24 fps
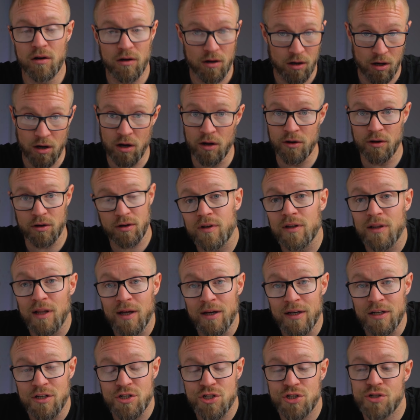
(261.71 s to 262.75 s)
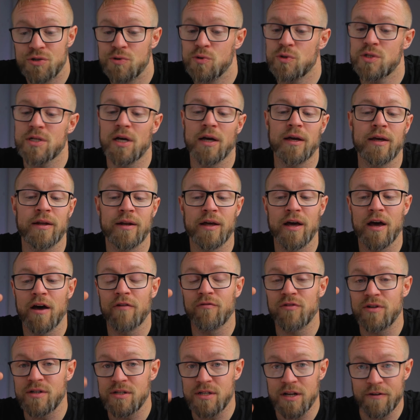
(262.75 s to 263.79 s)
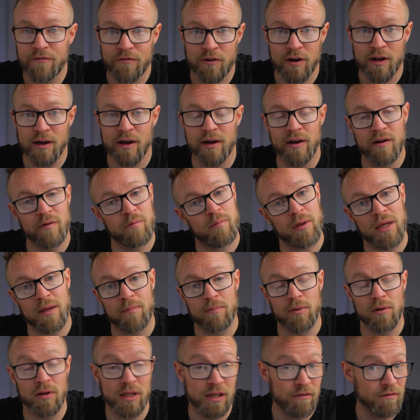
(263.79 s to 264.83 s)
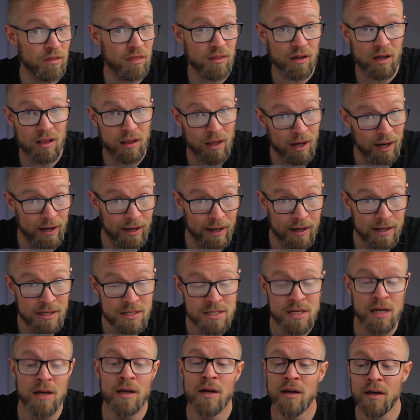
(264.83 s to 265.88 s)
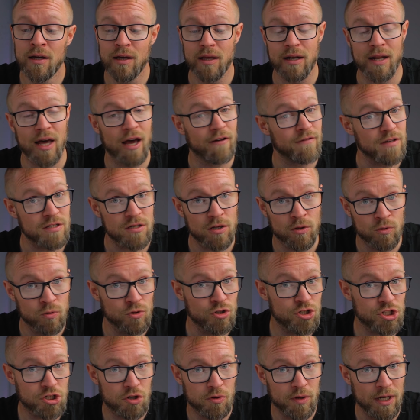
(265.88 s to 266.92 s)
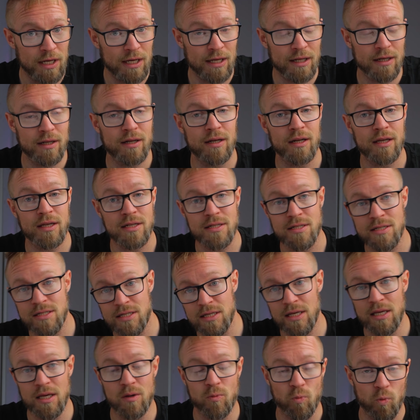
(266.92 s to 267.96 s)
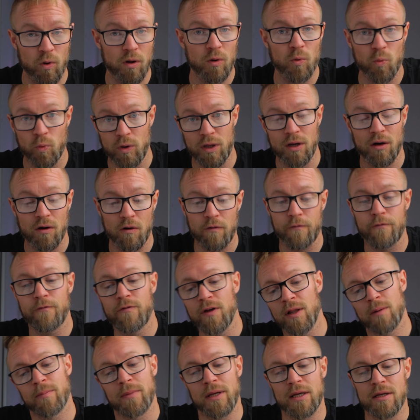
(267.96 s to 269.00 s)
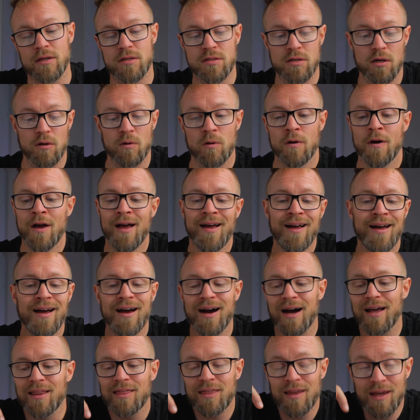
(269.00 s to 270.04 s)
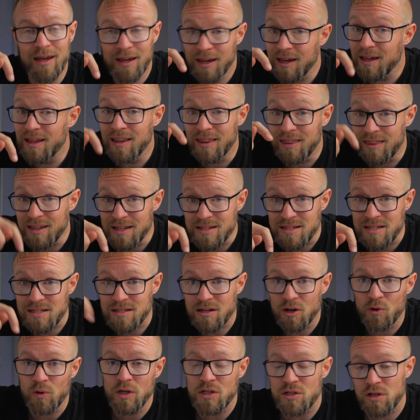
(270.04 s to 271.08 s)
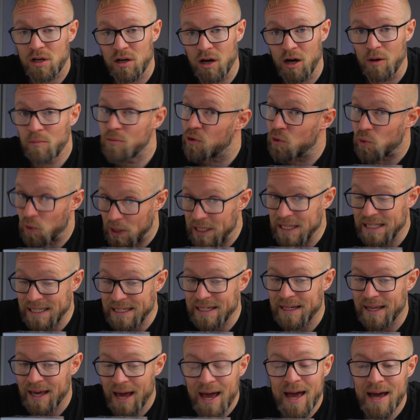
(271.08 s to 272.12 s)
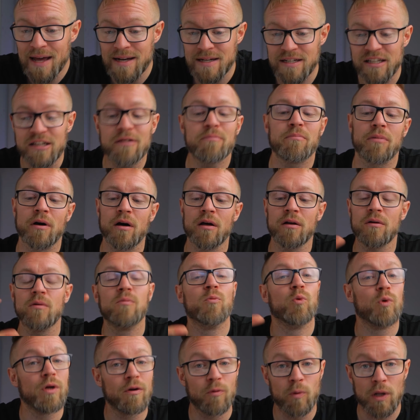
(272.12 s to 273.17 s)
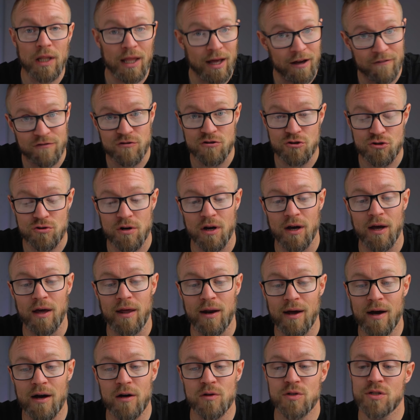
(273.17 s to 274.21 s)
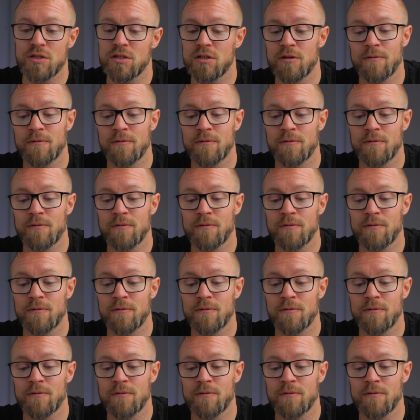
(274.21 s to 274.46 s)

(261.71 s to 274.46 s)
on a client shoots, I can have different kind of people, even the client can have his own screen and he can see what we are filming. So I think this is going to come really in handy, but we will have to try it out